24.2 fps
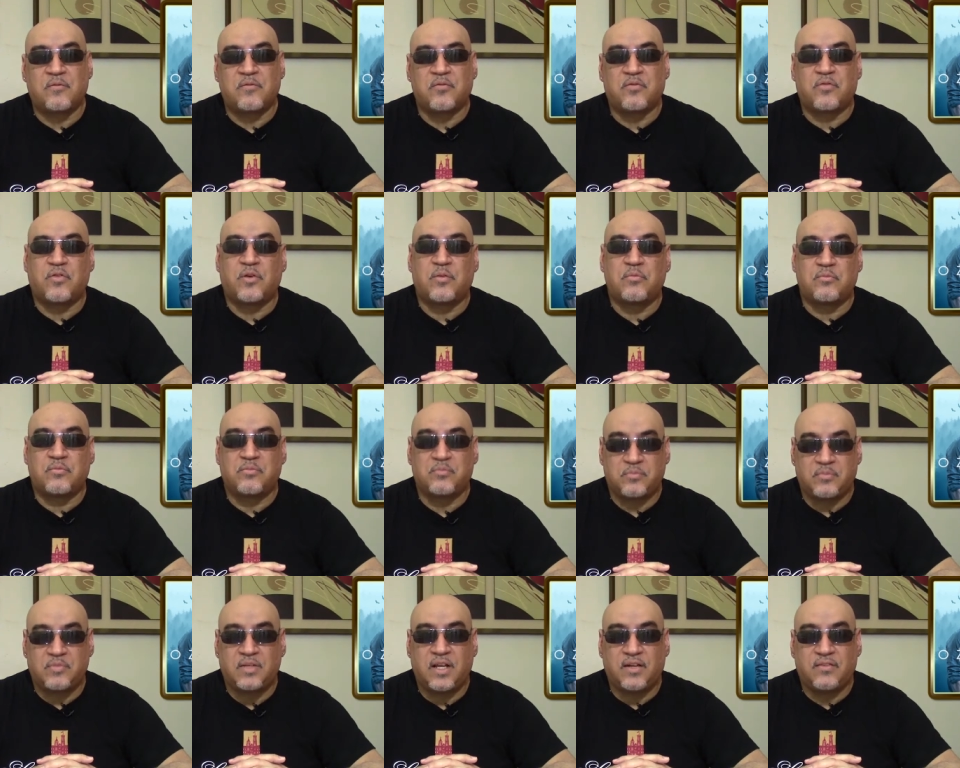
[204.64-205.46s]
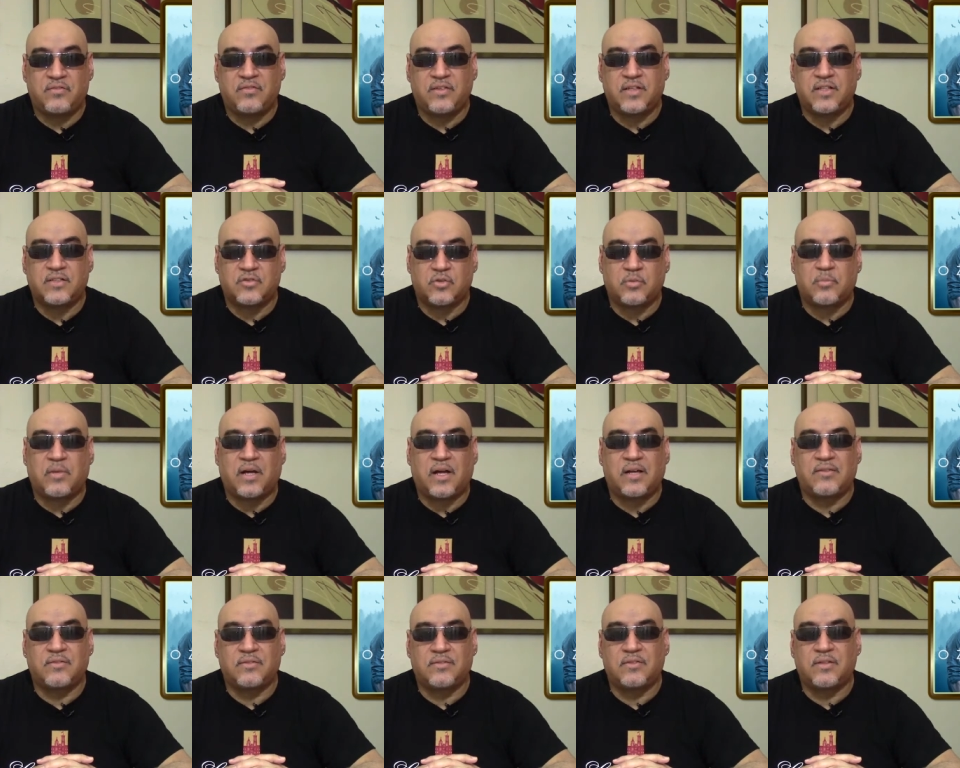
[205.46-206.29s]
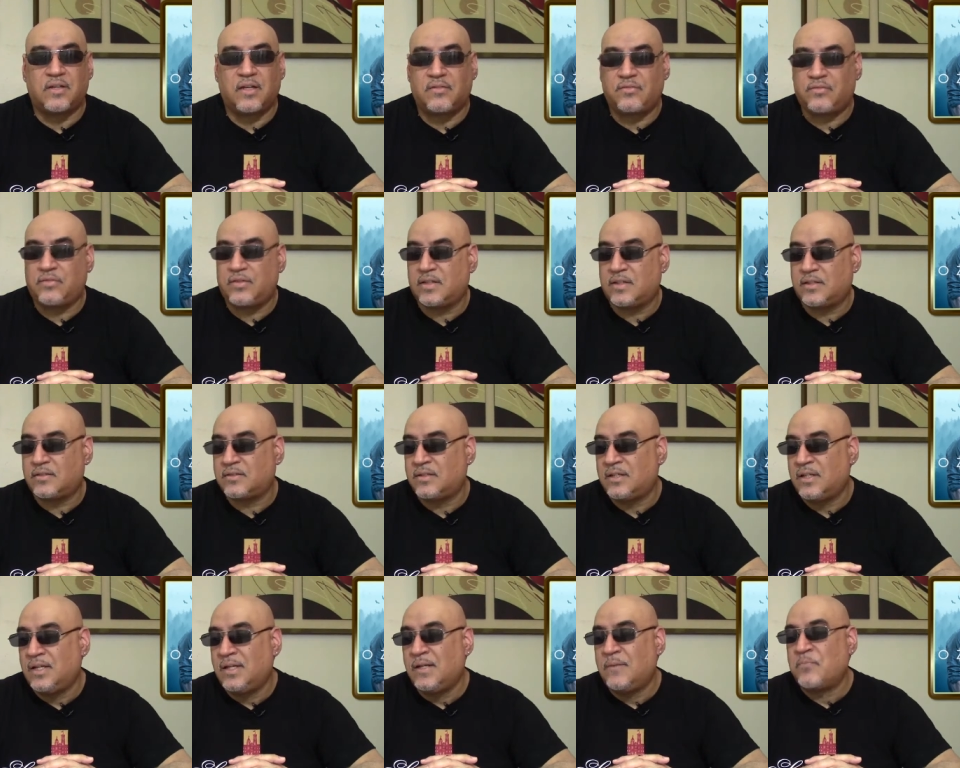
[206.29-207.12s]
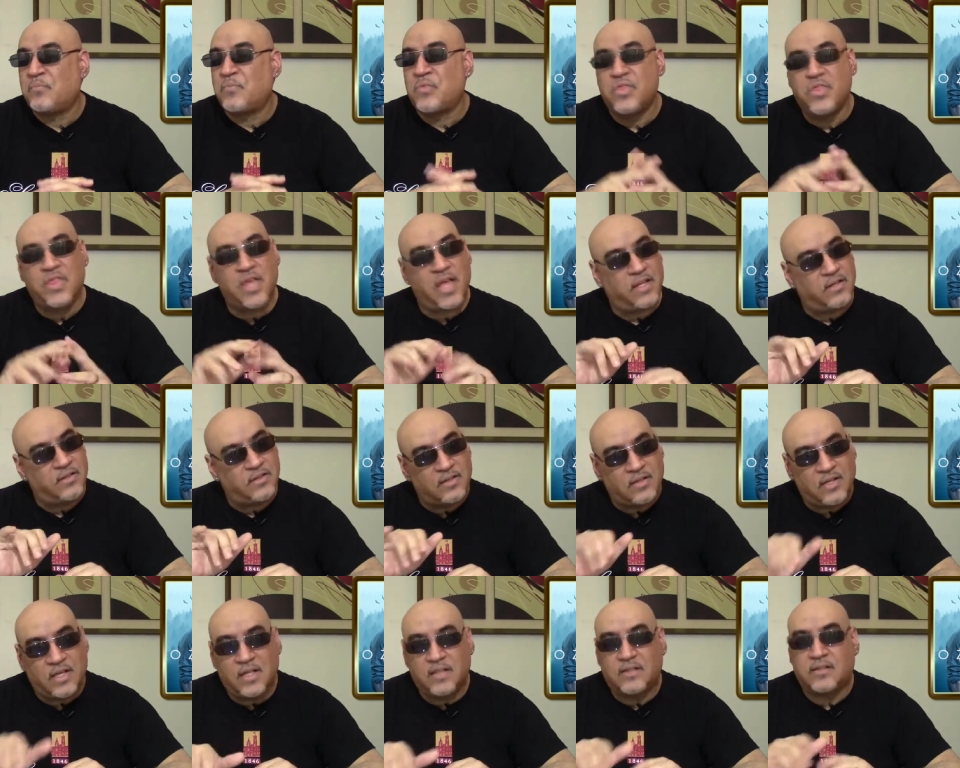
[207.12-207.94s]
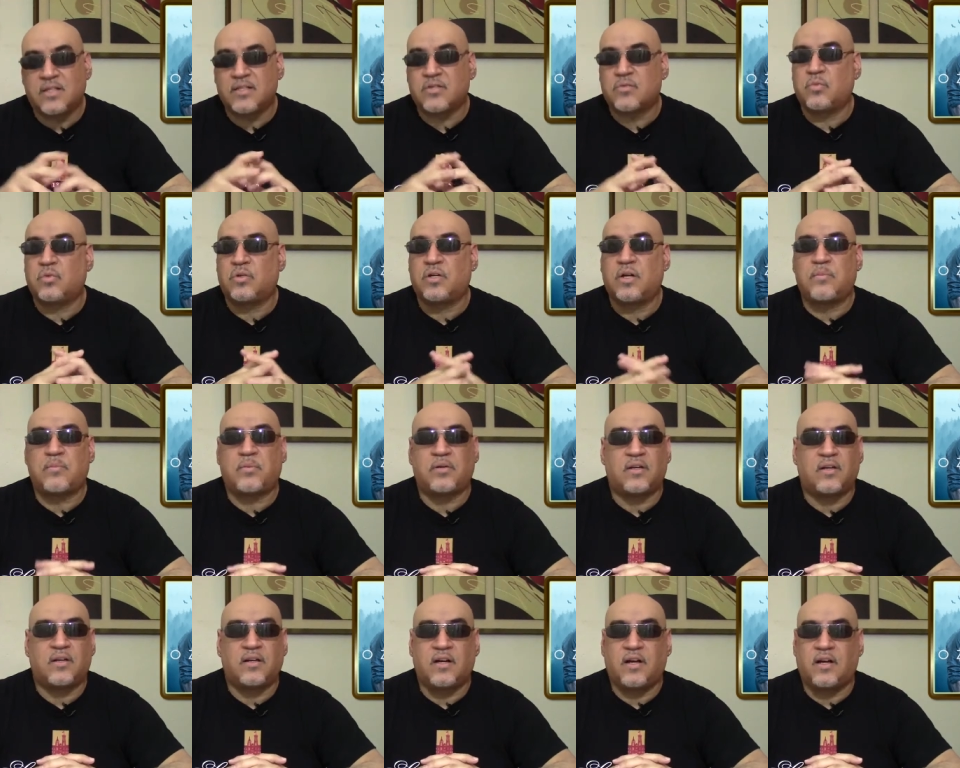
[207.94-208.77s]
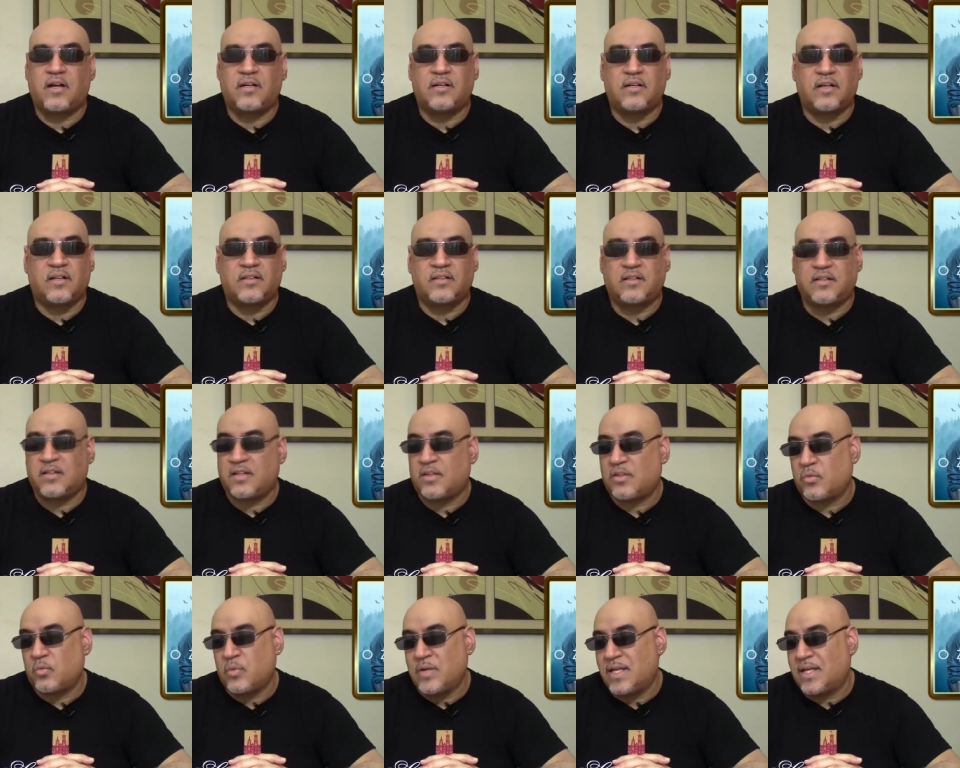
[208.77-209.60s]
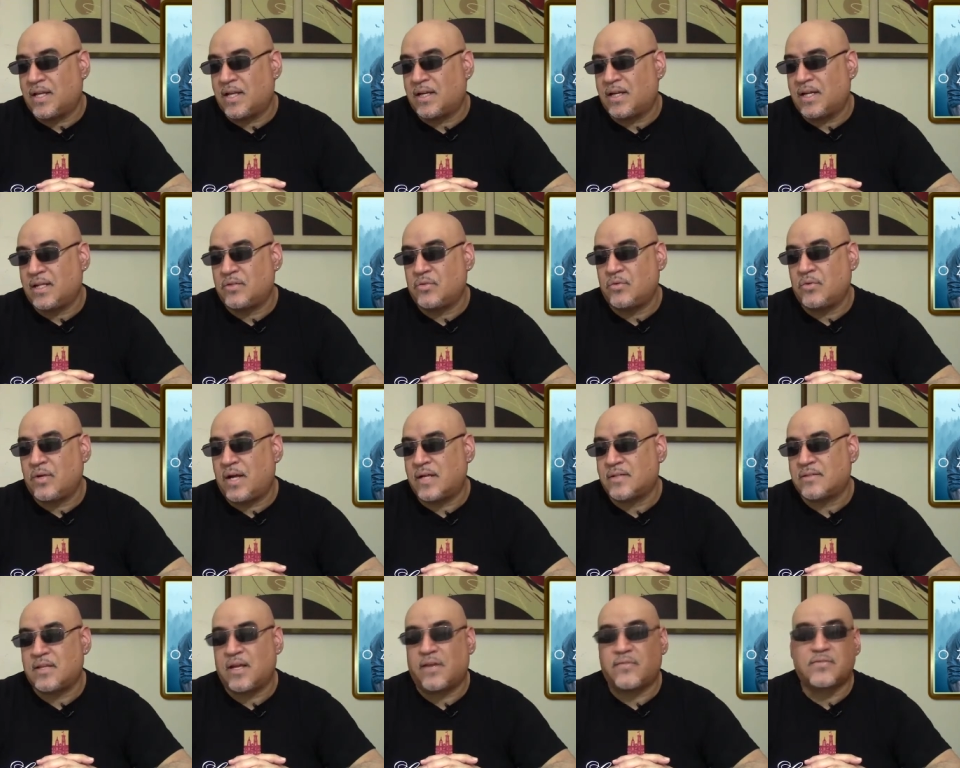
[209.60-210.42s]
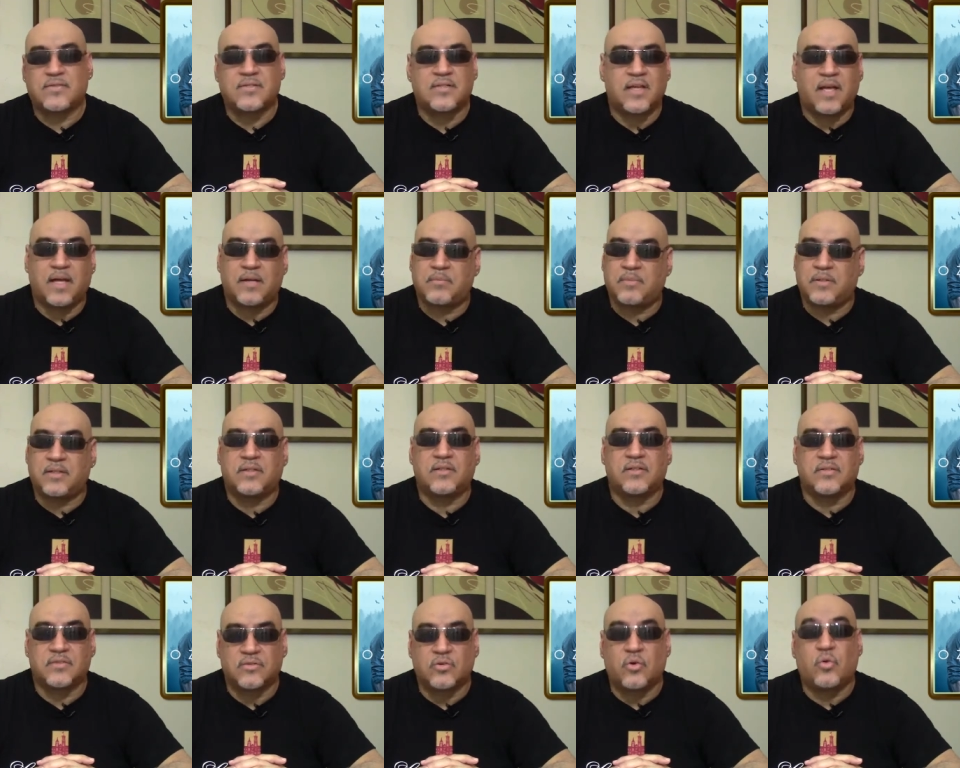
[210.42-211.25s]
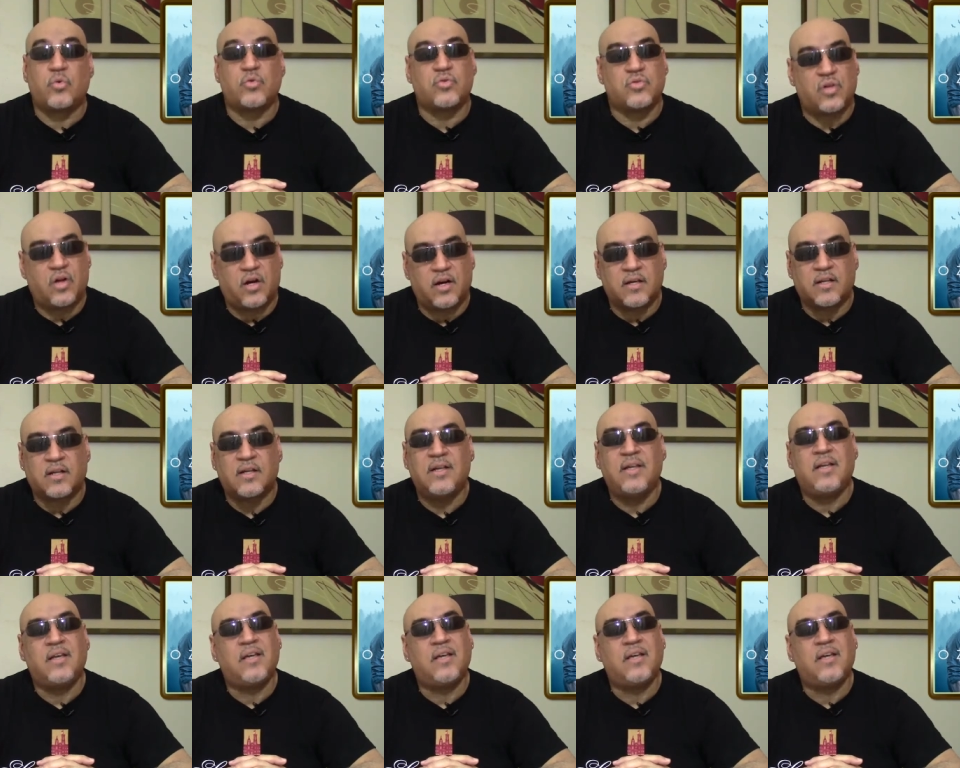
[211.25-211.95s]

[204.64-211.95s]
from Netflix or by Netflix, then hit this one up on another weekend that you guys have set, because Ozark,